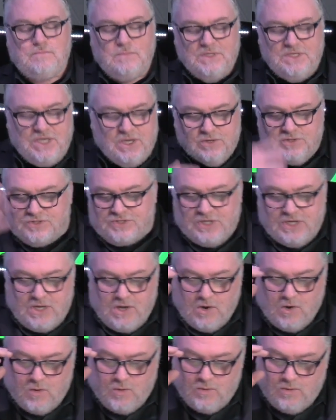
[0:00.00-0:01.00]
Years
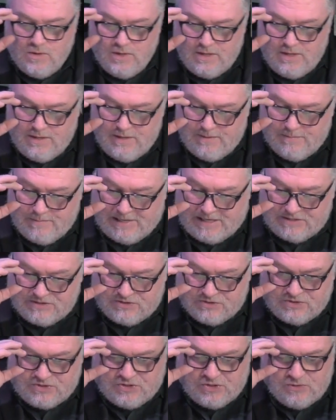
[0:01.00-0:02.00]
ago,
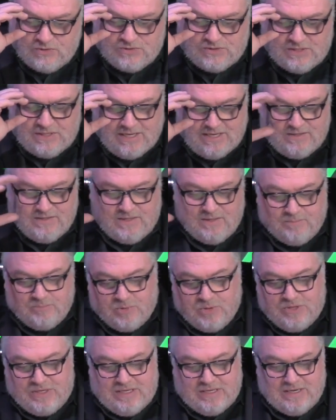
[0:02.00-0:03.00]
Pastor Susan had the
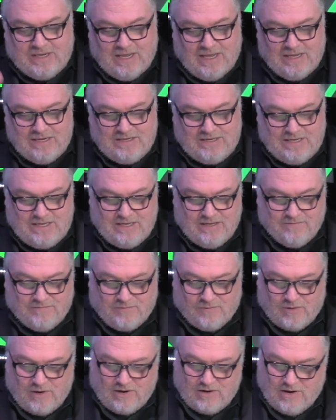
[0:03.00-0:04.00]
brilliant idea
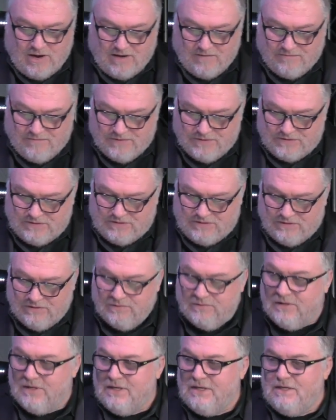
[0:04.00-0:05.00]
for our office
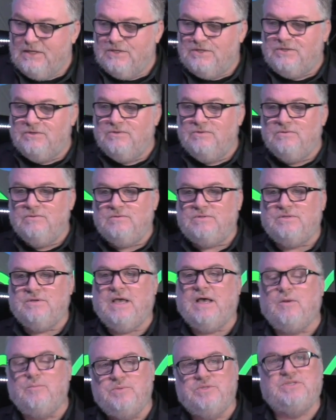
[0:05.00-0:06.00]
to
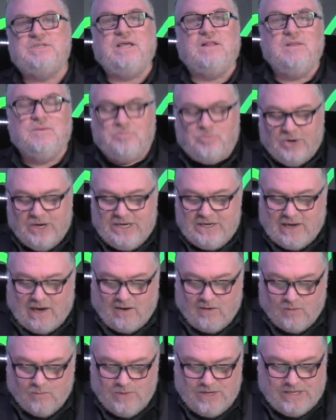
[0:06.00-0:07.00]
help celebrate
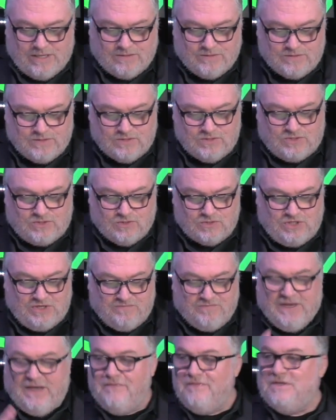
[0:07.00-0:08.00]
our wins. And so she
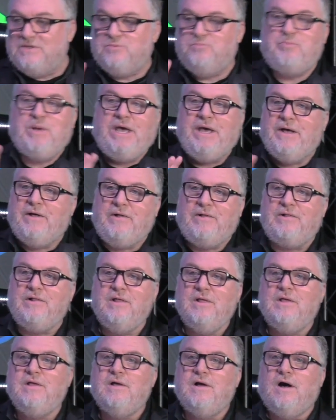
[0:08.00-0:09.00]
found this bell
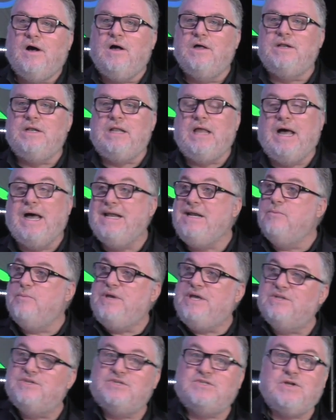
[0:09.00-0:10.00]
online, and
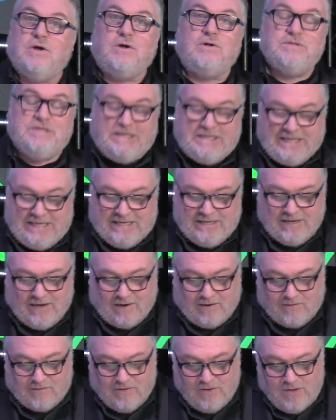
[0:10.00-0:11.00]
we installed it in
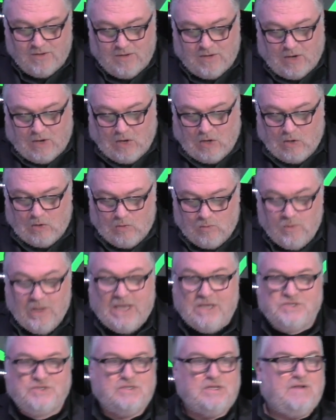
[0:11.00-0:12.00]
our
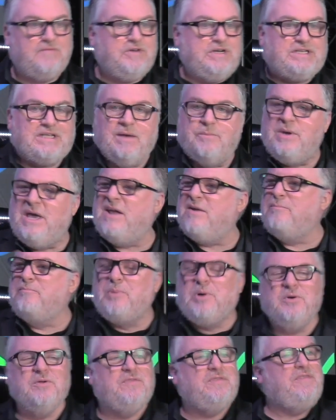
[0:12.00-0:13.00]
hallway so that every time we had a
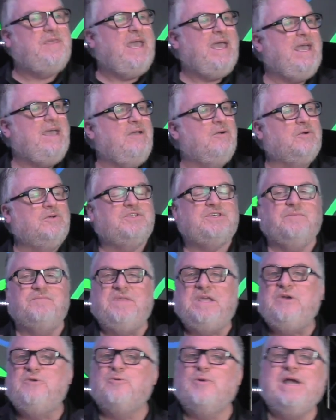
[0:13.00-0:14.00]
birthday or
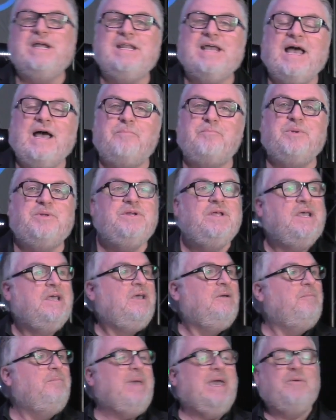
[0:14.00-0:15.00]
something great happened,
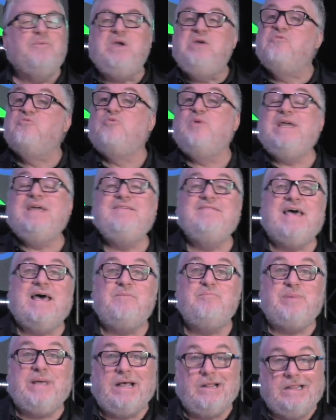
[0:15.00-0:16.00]
man, we ring
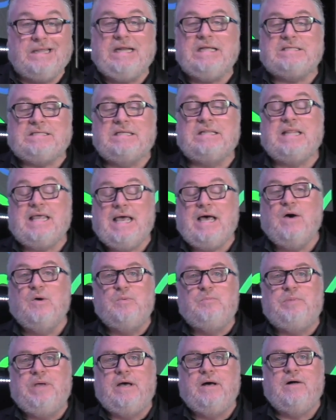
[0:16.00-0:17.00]
that bell, and it's a
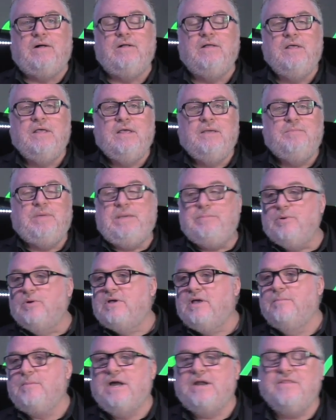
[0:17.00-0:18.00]
loud bell. People
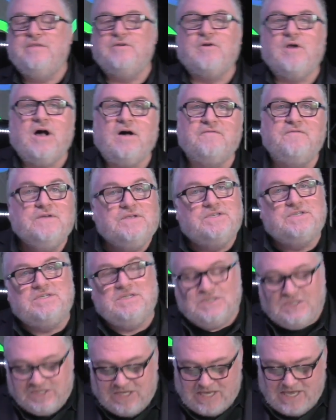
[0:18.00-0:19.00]
come out of their office
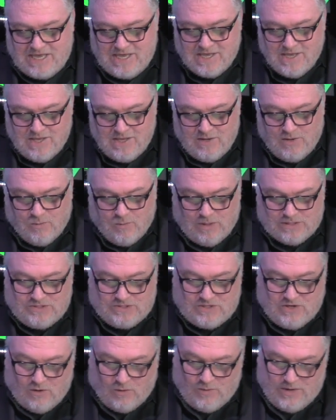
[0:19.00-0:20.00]
to see
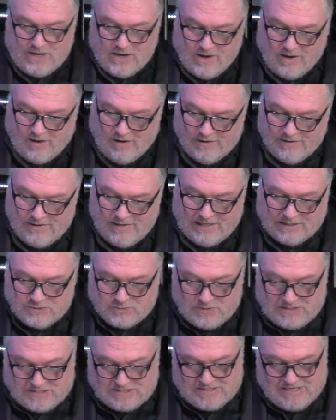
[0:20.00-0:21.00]
what's going on
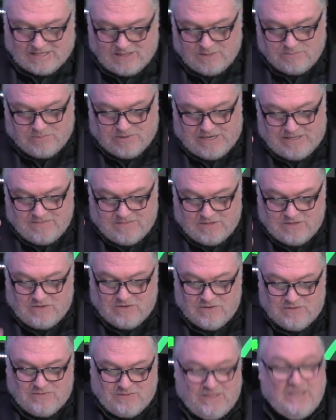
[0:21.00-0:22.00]
as we celebrate the
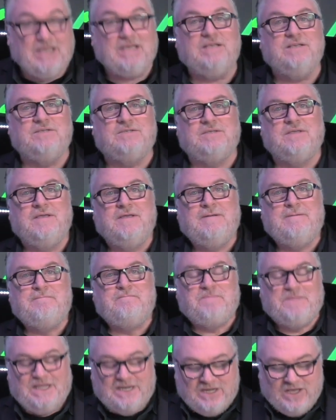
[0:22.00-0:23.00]
good things
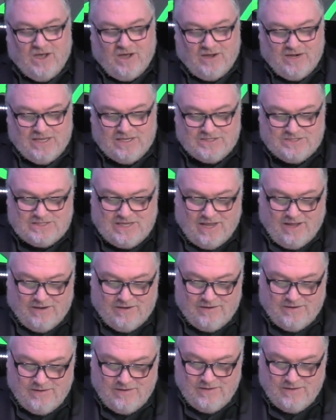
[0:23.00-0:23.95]
that God has done.